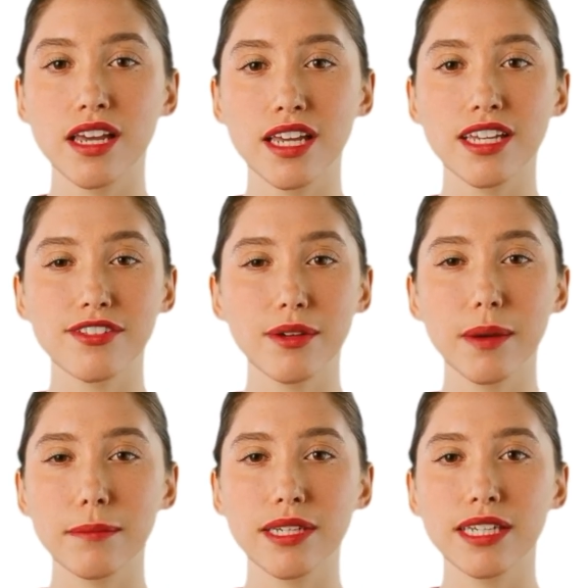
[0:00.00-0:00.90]
either
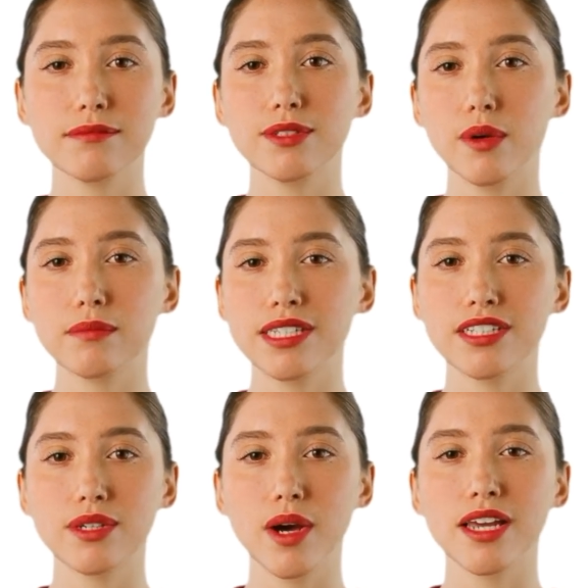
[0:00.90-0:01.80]
by being absorbed
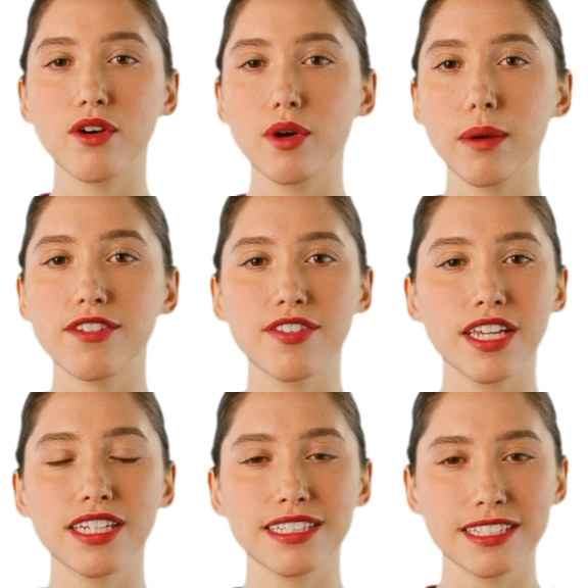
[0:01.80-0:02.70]
into it or by
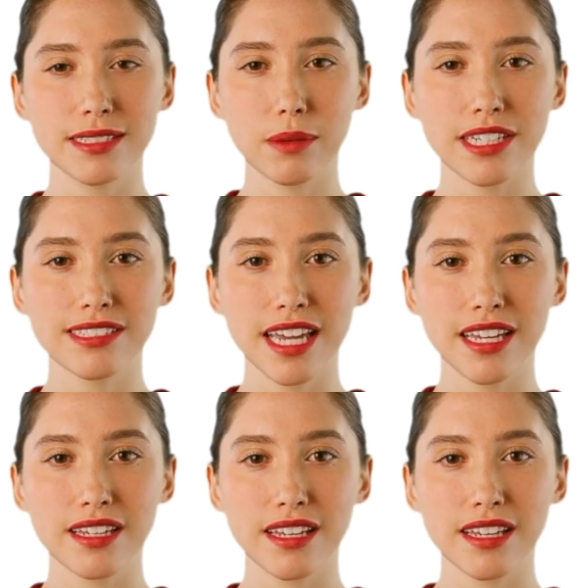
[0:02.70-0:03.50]
failing to displace it.